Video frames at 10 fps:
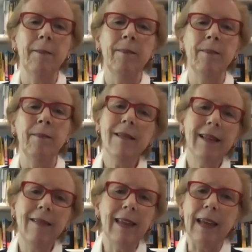Let's
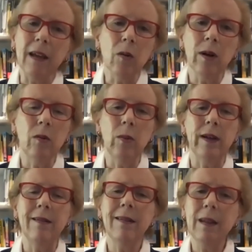end the era
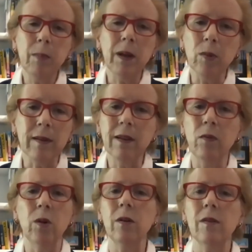when deeply
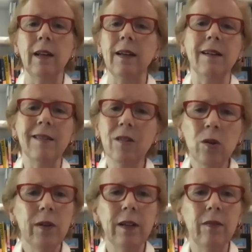risk-averse and
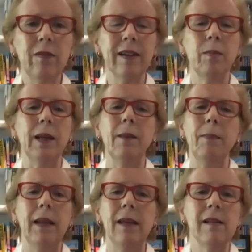conservative investment
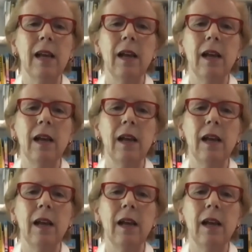committees